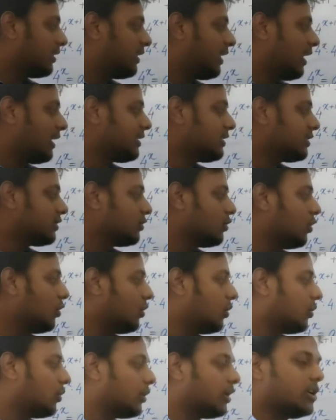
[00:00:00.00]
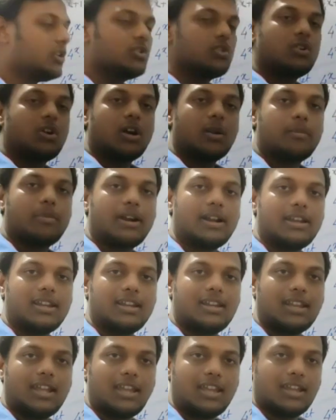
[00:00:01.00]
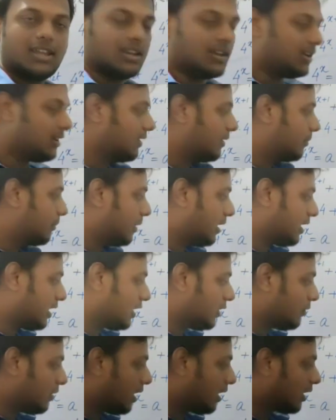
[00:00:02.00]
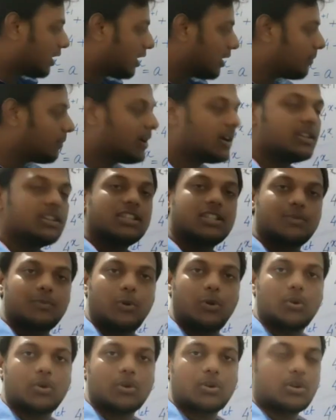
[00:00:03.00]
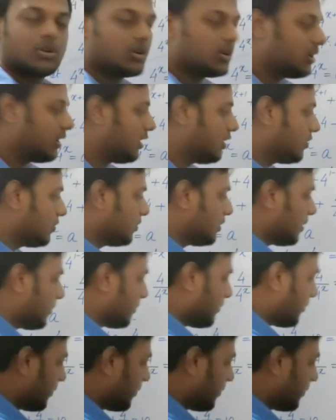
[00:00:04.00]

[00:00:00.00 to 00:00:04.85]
There is no way to convert it again, but you can convert this 4 into the